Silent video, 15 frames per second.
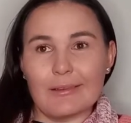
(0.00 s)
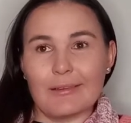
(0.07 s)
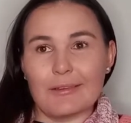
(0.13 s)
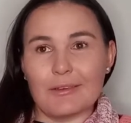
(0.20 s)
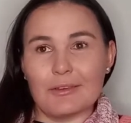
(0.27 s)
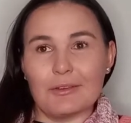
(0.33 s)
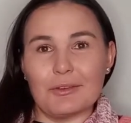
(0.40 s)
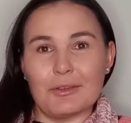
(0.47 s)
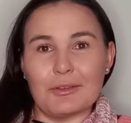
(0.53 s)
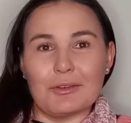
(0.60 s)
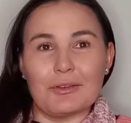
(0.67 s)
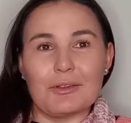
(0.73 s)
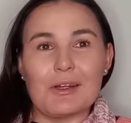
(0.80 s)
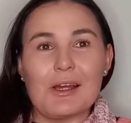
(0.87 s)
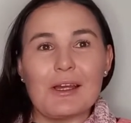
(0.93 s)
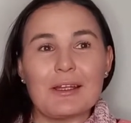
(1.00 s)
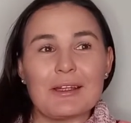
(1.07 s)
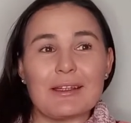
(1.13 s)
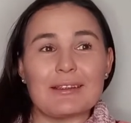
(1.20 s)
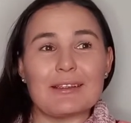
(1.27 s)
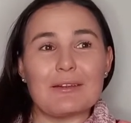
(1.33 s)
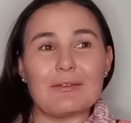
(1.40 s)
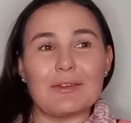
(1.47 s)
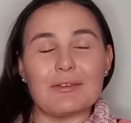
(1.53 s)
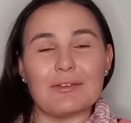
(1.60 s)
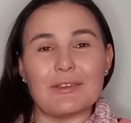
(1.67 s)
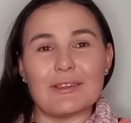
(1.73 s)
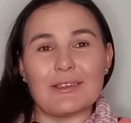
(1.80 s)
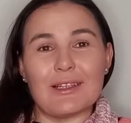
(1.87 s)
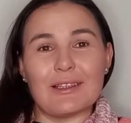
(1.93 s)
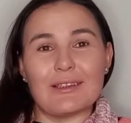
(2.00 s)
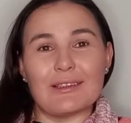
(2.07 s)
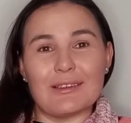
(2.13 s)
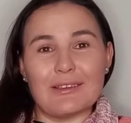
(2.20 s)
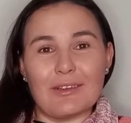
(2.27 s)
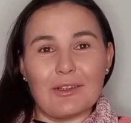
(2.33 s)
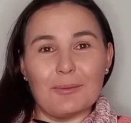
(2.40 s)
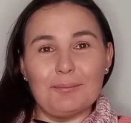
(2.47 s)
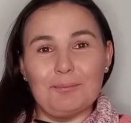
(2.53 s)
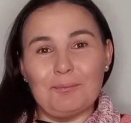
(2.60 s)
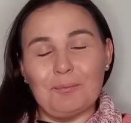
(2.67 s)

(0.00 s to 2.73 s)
to get everything done in time.